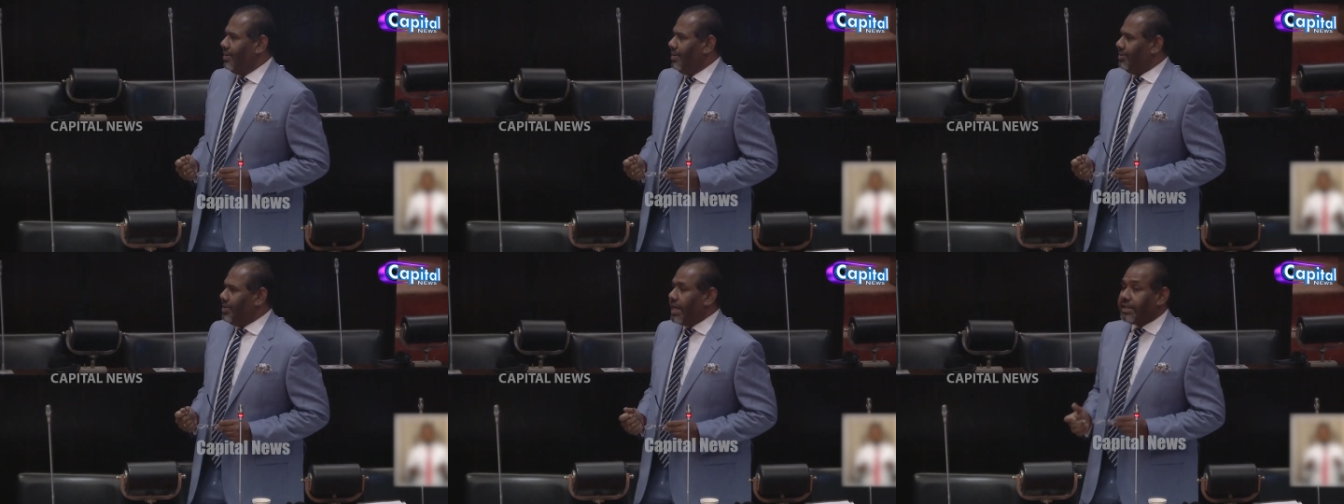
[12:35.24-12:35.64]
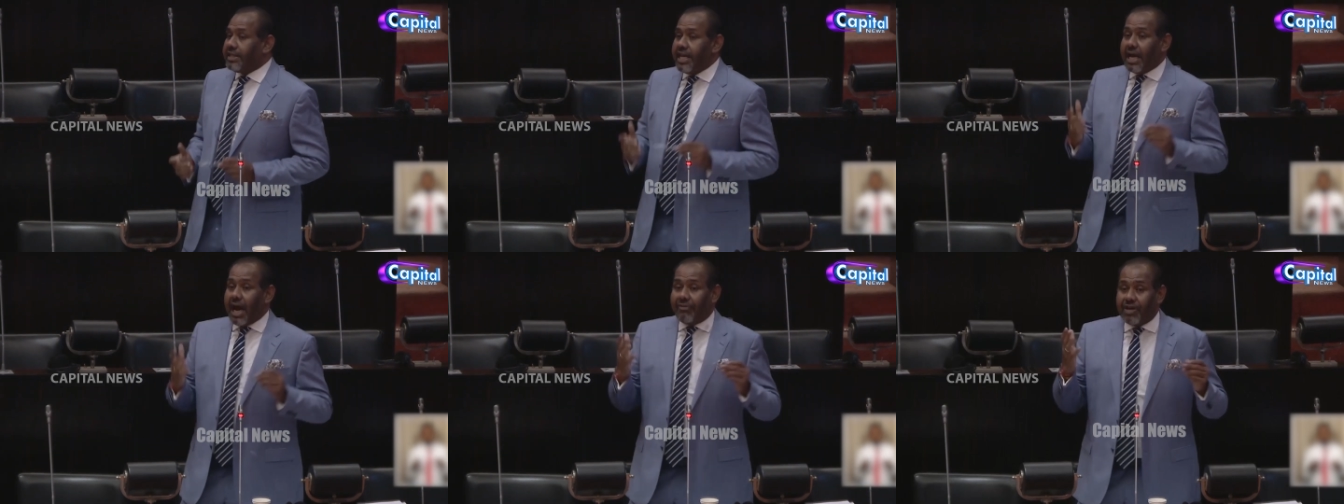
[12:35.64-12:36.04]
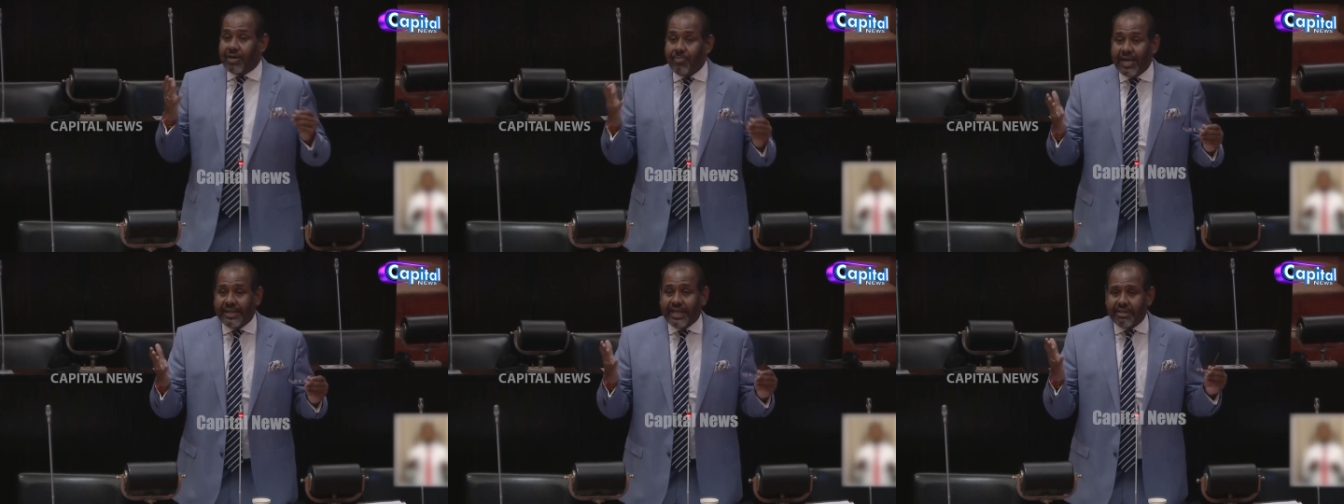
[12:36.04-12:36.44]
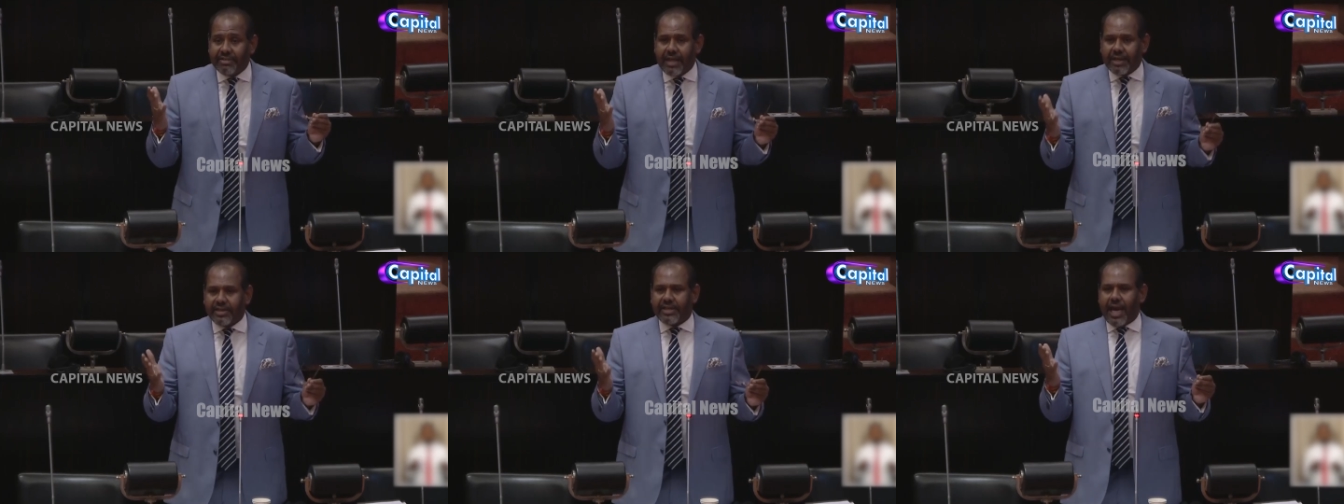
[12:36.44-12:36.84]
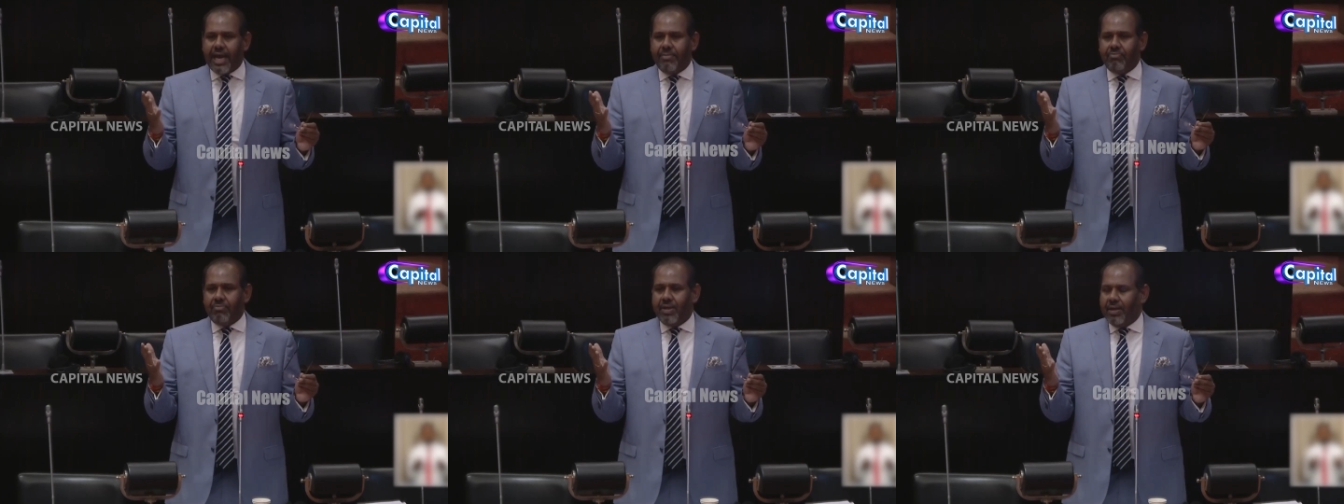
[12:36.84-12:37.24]
That the government at that
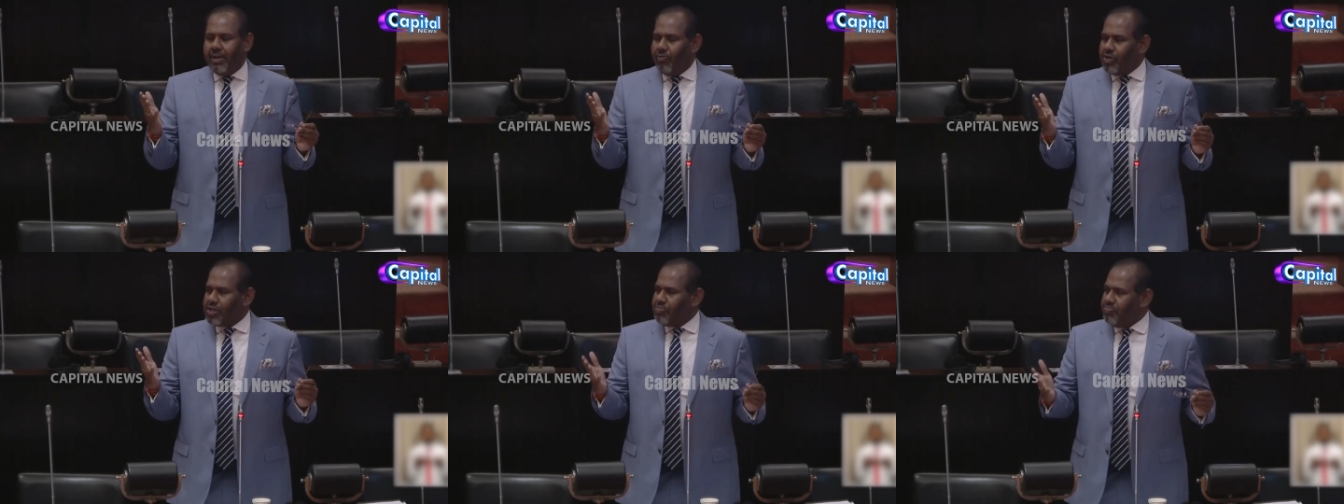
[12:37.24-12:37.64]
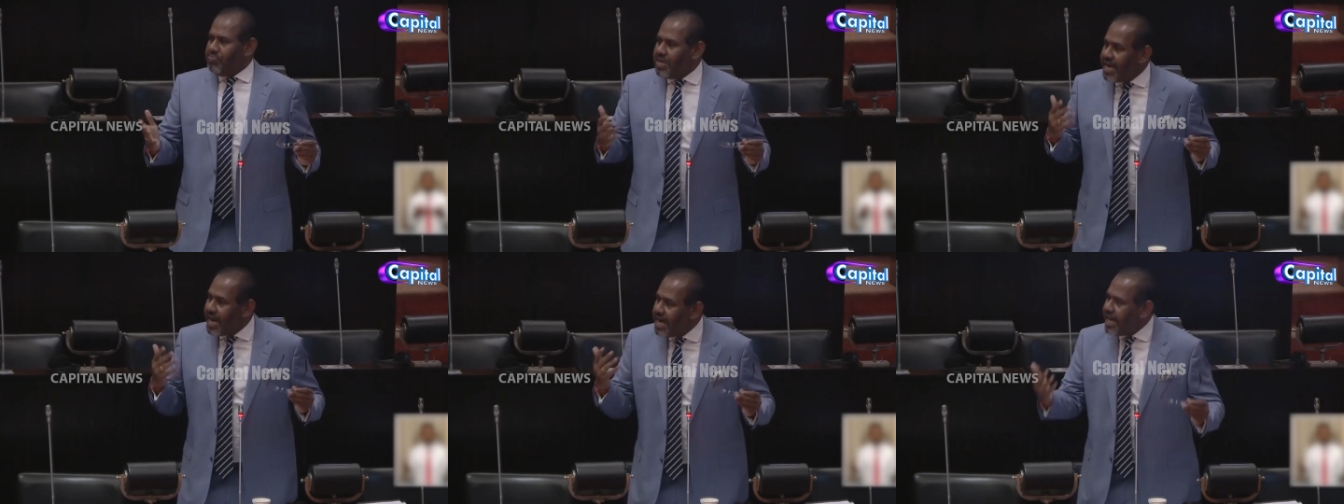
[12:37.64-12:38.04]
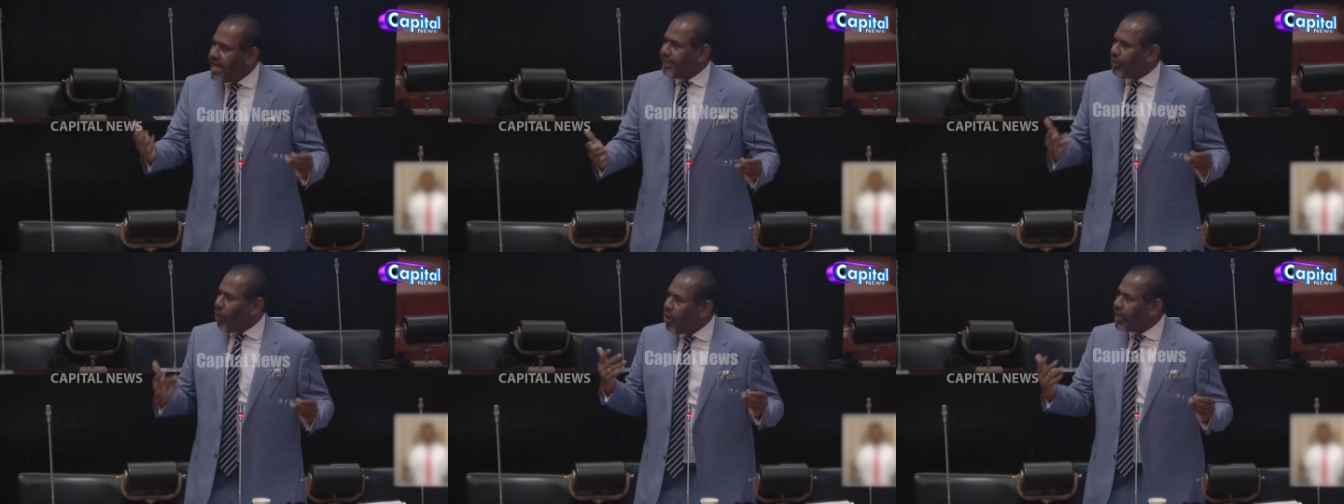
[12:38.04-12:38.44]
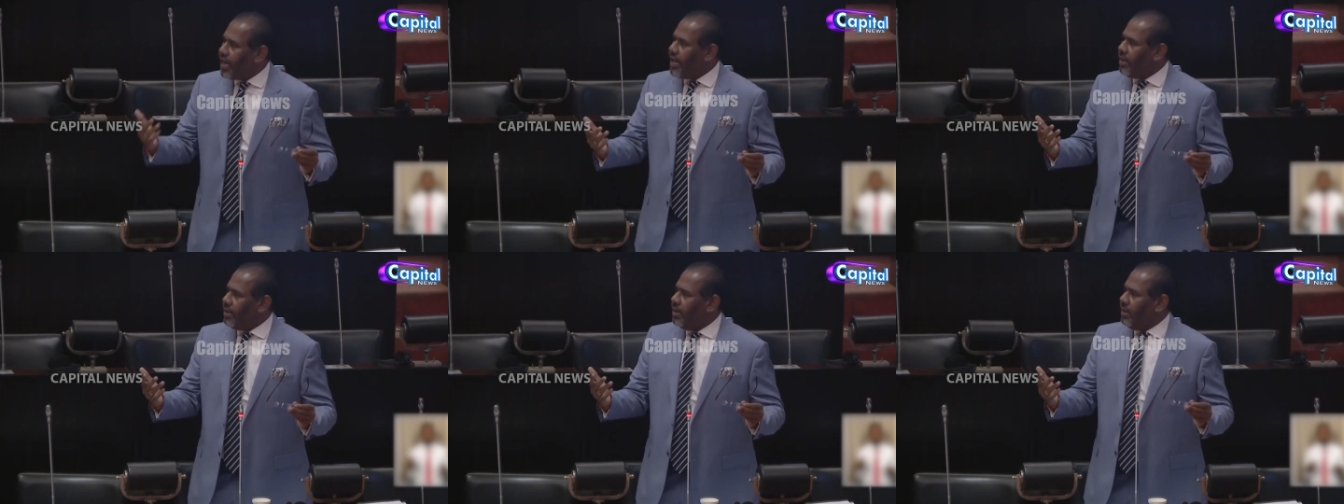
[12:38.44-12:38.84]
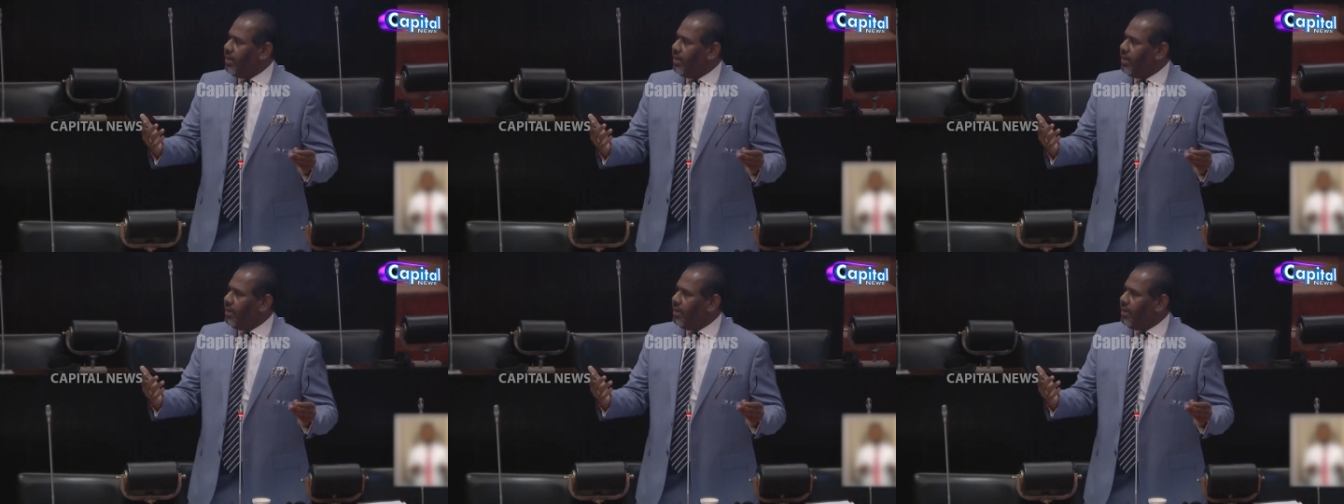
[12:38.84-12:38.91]
time was merely talking